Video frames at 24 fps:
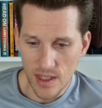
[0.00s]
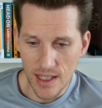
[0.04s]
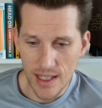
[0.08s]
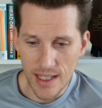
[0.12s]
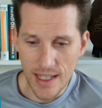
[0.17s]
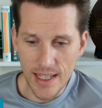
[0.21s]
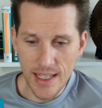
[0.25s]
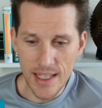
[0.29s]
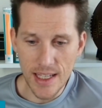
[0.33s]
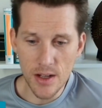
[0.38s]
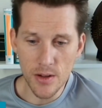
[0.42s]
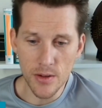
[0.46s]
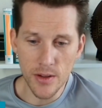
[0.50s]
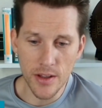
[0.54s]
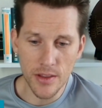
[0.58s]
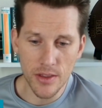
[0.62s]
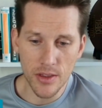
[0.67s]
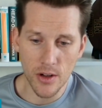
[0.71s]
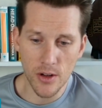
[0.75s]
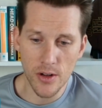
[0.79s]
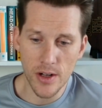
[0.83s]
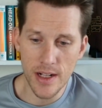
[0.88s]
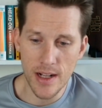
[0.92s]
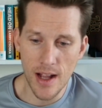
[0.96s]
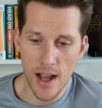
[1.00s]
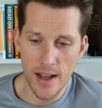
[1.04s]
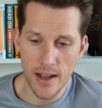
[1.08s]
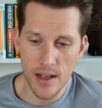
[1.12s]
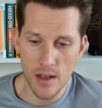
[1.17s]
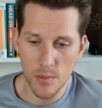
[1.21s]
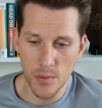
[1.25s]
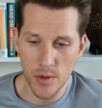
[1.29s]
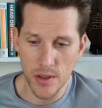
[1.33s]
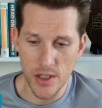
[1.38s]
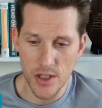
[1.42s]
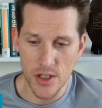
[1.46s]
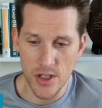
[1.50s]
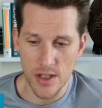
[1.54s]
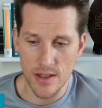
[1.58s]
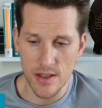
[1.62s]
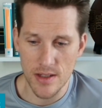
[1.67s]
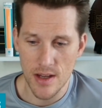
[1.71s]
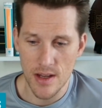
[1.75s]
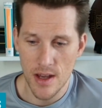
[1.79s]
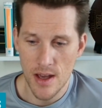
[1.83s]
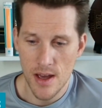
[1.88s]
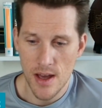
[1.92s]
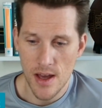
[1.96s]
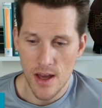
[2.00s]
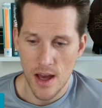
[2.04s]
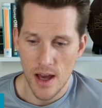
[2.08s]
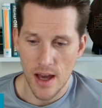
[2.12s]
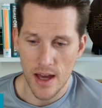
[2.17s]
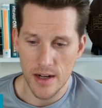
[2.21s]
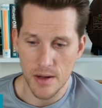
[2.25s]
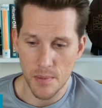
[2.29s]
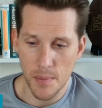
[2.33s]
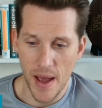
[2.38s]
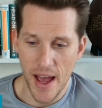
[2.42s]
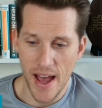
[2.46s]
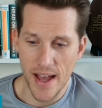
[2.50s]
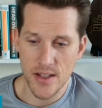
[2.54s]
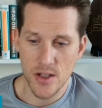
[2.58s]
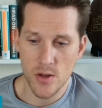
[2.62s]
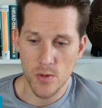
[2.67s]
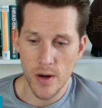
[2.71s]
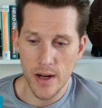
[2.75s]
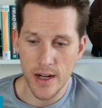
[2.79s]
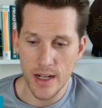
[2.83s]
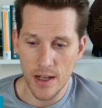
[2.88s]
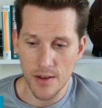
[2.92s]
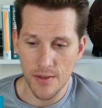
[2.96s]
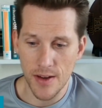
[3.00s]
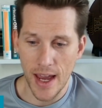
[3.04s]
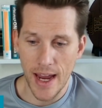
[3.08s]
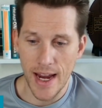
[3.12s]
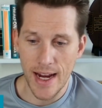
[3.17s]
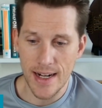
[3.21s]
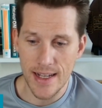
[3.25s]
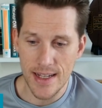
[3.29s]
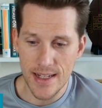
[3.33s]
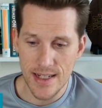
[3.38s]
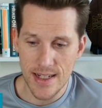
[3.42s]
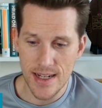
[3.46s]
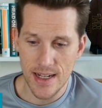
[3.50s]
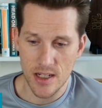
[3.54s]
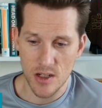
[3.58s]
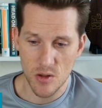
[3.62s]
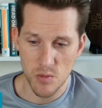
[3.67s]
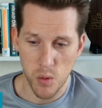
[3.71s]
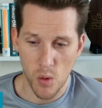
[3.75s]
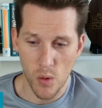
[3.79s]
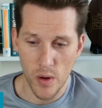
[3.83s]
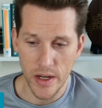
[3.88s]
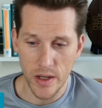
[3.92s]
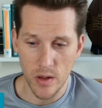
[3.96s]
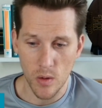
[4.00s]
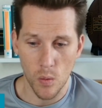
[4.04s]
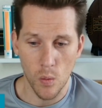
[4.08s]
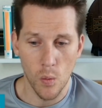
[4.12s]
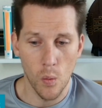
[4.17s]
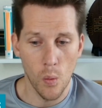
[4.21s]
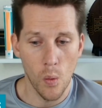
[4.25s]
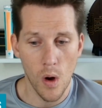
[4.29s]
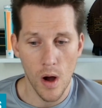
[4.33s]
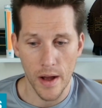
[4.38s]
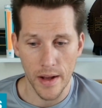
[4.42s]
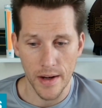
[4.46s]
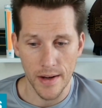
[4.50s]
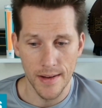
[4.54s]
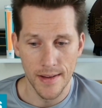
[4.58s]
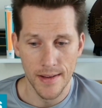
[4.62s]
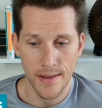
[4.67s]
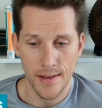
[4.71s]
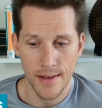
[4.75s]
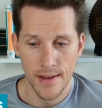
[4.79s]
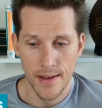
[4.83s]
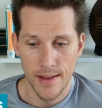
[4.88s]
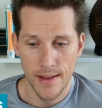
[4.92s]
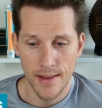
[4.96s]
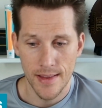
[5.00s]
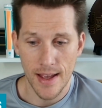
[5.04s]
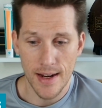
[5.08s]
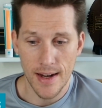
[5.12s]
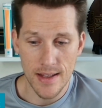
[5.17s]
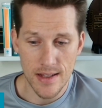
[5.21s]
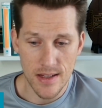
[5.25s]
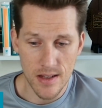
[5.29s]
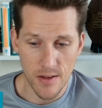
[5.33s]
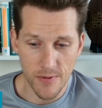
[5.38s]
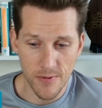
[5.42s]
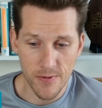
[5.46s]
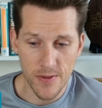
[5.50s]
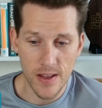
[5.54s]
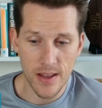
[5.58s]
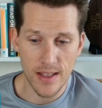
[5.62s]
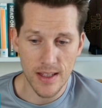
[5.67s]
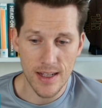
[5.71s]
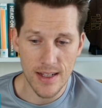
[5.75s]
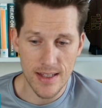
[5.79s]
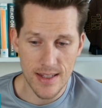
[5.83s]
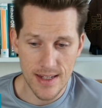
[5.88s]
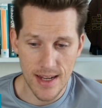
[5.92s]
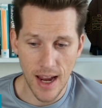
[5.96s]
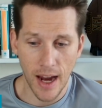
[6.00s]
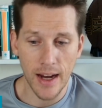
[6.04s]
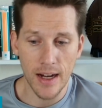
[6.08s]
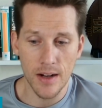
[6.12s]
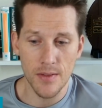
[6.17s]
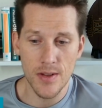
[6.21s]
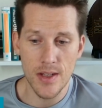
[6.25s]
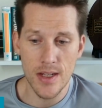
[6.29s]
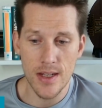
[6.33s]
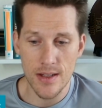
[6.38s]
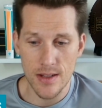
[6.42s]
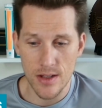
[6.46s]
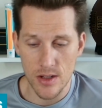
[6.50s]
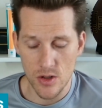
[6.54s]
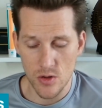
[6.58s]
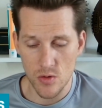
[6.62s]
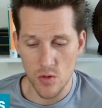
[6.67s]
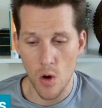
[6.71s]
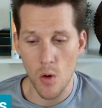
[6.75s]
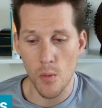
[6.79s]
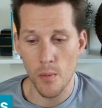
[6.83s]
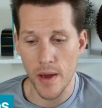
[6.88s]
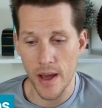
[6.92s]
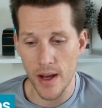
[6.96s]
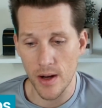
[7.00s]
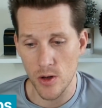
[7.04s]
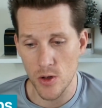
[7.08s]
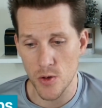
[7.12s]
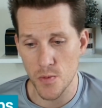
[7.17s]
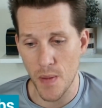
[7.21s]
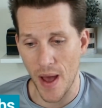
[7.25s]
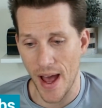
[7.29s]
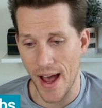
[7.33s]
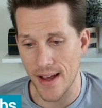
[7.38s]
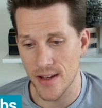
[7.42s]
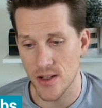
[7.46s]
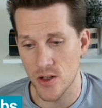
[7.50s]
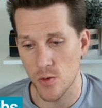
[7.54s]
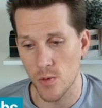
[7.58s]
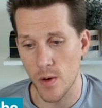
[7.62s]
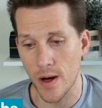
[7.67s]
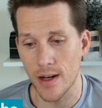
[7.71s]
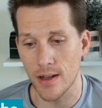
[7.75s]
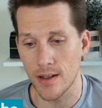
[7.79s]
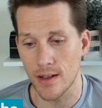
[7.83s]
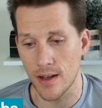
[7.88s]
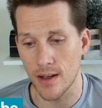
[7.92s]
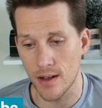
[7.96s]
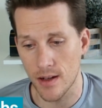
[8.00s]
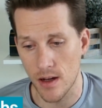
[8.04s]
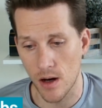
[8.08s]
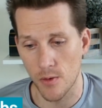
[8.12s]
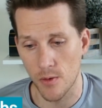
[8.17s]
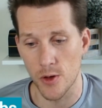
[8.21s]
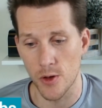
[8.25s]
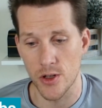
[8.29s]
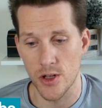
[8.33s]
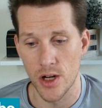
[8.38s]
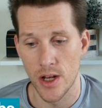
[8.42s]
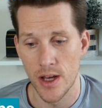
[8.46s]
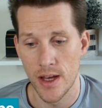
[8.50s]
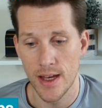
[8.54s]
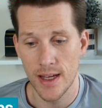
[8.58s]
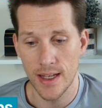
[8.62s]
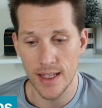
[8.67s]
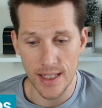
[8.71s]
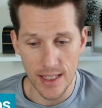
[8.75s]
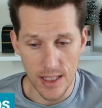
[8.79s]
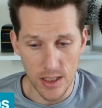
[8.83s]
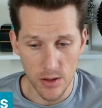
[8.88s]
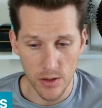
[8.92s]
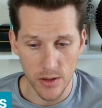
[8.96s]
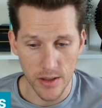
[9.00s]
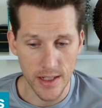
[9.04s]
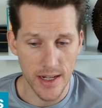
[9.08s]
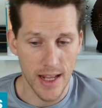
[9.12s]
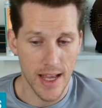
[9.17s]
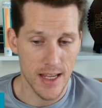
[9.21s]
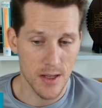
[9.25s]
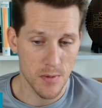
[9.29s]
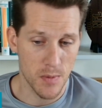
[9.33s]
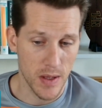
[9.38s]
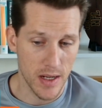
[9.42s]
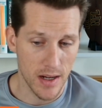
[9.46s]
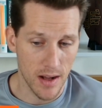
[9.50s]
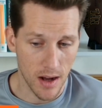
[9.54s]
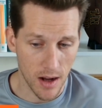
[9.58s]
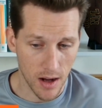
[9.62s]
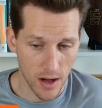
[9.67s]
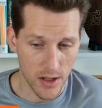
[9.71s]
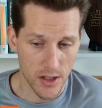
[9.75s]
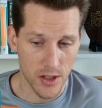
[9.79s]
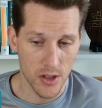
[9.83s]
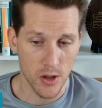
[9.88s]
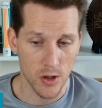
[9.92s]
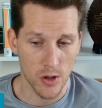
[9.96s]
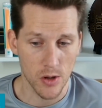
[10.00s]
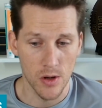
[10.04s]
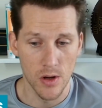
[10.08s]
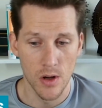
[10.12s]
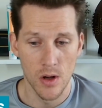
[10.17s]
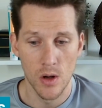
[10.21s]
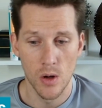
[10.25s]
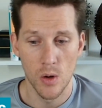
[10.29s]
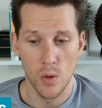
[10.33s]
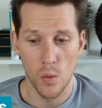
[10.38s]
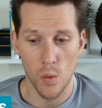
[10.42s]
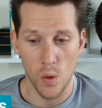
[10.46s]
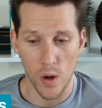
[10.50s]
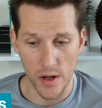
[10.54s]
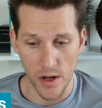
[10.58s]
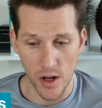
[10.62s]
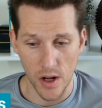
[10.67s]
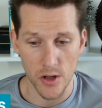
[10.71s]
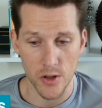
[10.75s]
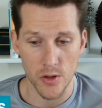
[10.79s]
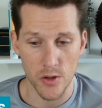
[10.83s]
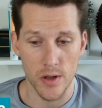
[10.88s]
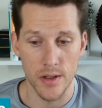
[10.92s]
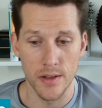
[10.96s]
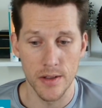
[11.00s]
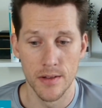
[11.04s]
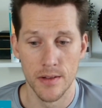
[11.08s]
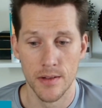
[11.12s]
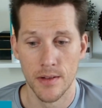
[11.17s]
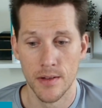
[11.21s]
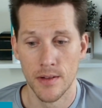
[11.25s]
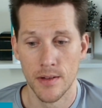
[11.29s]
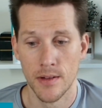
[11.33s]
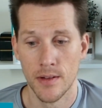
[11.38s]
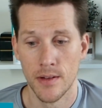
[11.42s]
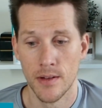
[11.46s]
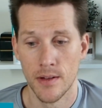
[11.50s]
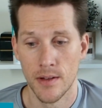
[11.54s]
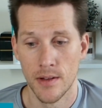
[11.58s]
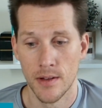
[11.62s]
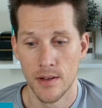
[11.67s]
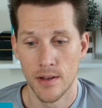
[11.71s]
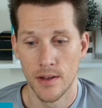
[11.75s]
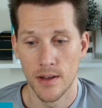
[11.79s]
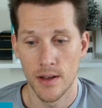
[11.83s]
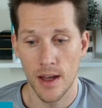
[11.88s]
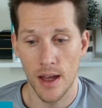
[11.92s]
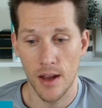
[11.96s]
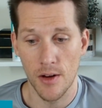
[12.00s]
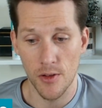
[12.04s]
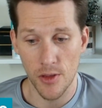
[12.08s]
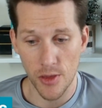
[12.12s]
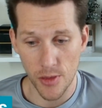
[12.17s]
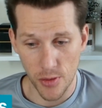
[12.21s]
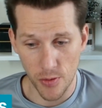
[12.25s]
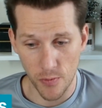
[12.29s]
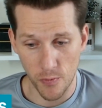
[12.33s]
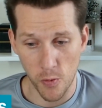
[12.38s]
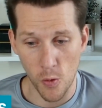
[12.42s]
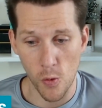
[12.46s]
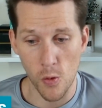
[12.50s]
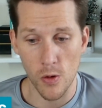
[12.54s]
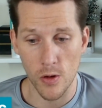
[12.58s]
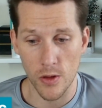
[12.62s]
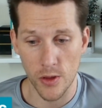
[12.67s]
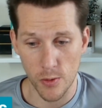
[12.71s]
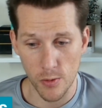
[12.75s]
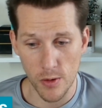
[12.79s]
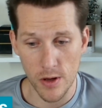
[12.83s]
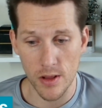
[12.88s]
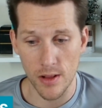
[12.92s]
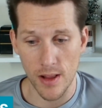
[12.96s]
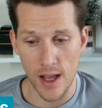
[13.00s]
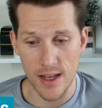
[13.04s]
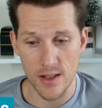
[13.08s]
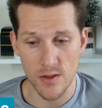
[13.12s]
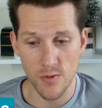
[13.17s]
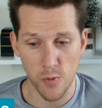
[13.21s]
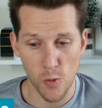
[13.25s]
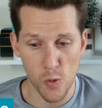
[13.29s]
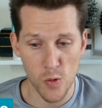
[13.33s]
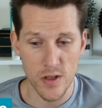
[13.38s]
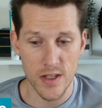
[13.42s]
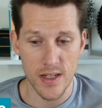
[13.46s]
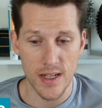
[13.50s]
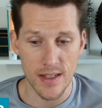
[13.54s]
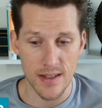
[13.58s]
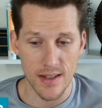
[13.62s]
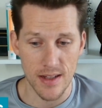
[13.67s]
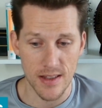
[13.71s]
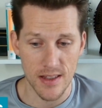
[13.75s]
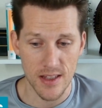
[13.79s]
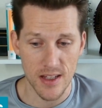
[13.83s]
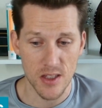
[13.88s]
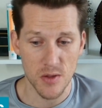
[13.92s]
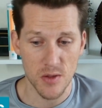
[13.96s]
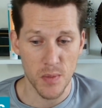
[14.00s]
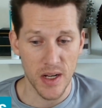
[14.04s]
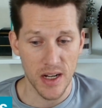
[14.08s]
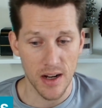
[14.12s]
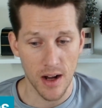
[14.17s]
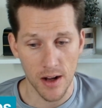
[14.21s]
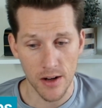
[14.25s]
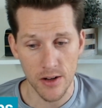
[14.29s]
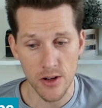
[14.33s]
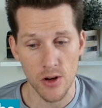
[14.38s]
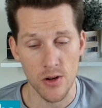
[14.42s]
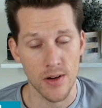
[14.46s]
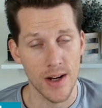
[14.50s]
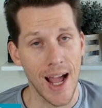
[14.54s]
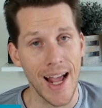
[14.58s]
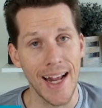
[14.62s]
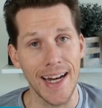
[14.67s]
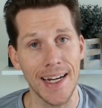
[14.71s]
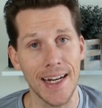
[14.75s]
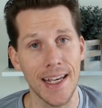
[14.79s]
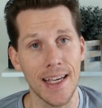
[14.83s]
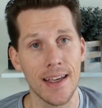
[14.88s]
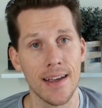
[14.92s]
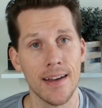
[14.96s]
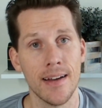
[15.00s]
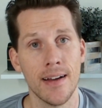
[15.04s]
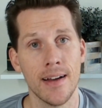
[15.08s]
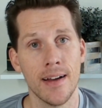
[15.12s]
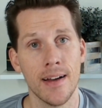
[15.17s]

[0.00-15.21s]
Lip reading: He yielded 39 completions and a passer rating of 86.1. That is the fifth consecutive season Jerome Baker's passer rating in coverage yielded has been under 100. And three of the last 4 seasons, it's been under 90.